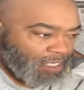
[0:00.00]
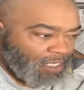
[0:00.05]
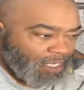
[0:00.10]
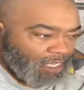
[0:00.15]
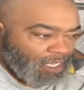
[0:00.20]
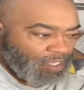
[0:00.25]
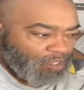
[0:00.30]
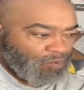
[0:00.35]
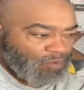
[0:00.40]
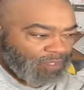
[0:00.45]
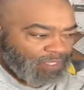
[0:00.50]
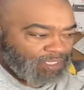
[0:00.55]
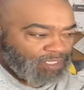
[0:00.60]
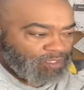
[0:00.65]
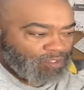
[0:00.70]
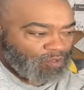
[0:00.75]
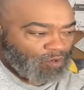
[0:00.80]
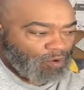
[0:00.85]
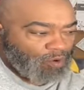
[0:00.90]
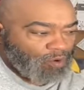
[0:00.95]
and you
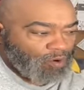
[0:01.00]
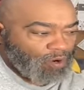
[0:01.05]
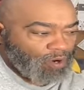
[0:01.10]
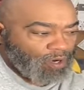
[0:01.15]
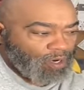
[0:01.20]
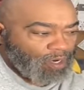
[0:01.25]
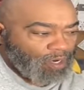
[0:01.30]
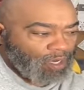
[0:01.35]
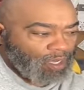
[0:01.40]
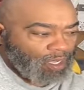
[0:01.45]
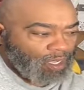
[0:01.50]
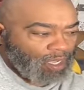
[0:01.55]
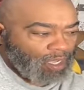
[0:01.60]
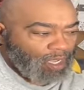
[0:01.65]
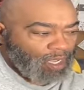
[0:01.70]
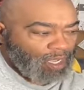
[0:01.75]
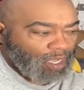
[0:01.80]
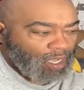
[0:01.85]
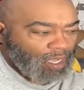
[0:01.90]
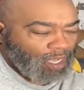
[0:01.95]
restore
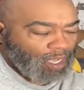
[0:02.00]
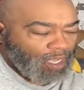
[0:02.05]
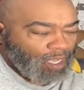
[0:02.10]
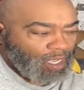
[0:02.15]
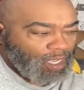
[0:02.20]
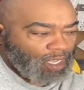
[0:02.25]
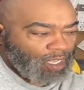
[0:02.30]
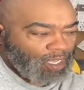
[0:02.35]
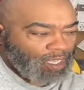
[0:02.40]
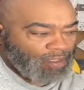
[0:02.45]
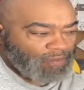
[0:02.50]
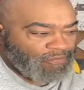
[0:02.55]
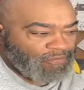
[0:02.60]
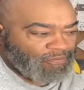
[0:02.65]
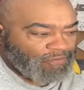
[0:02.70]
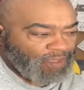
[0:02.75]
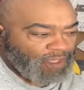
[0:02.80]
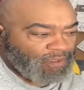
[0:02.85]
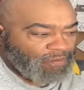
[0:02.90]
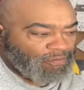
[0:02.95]
uh, and
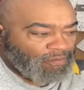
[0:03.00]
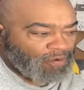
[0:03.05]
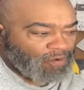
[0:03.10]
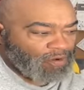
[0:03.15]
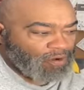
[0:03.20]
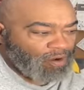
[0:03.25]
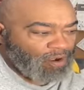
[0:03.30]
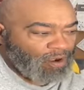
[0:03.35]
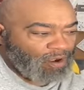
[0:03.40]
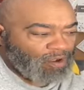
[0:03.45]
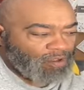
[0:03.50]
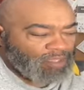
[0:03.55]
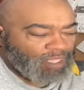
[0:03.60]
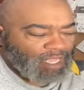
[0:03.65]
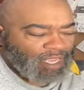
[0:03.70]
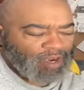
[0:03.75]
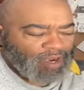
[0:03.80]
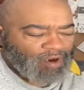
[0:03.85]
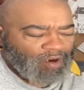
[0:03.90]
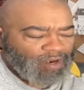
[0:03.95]
favor all the
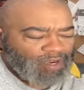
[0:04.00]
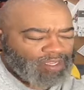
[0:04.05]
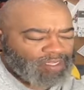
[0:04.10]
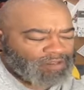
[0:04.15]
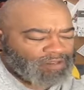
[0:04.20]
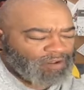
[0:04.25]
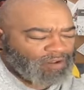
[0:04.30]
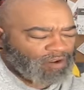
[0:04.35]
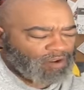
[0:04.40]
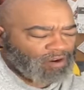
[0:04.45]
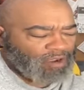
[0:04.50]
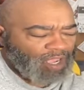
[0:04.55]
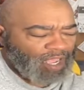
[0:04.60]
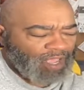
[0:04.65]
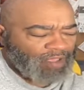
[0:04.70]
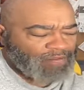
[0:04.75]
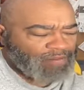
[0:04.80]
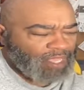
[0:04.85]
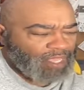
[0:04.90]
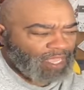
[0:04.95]
areas of her
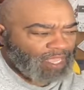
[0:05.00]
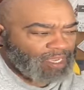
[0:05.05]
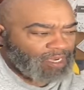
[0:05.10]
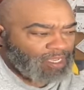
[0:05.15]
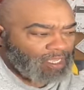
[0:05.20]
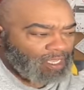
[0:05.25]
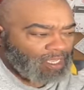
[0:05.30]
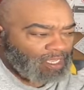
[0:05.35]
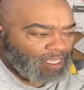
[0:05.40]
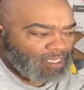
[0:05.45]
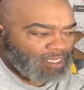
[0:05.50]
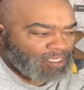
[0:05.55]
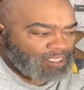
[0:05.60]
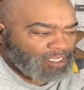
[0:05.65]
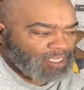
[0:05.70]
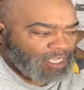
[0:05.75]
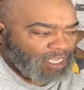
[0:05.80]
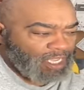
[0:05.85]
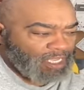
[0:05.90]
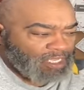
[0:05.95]
life that
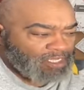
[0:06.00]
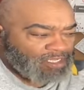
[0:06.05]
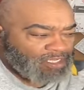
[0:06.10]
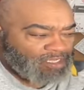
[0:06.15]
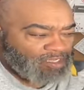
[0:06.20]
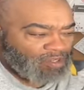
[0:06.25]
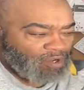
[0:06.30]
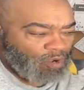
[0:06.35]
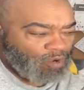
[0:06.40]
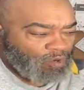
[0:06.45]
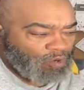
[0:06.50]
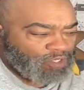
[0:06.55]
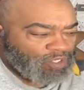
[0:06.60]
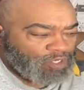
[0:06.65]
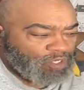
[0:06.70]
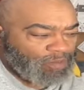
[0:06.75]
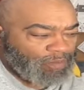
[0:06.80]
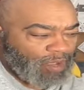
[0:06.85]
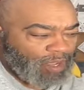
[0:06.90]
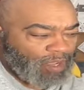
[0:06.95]
she has told
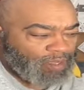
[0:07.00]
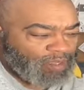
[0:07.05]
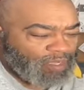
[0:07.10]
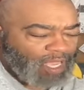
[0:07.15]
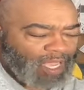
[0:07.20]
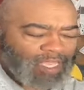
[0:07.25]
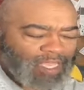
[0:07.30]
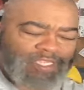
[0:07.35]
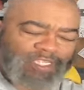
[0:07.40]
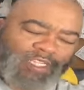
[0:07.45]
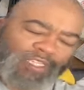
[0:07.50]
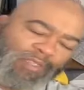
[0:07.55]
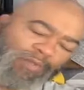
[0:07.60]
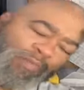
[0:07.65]
you about. God, she's